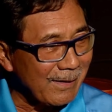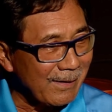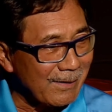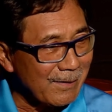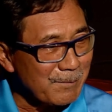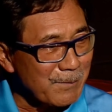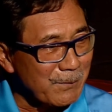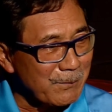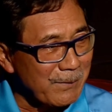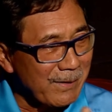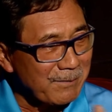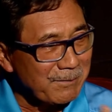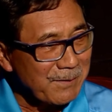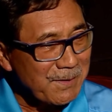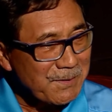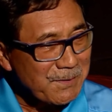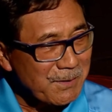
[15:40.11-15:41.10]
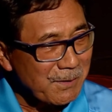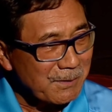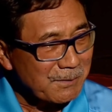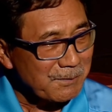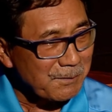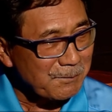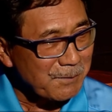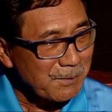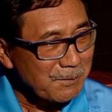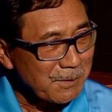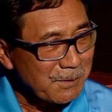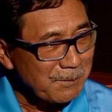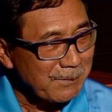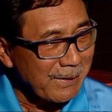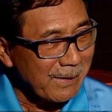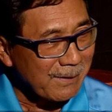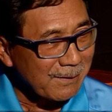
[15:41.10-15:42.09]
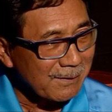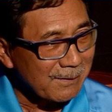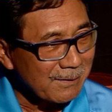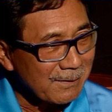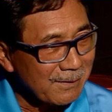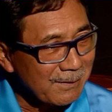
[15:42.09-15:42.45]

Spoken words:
the Moravian injunction from Jamaica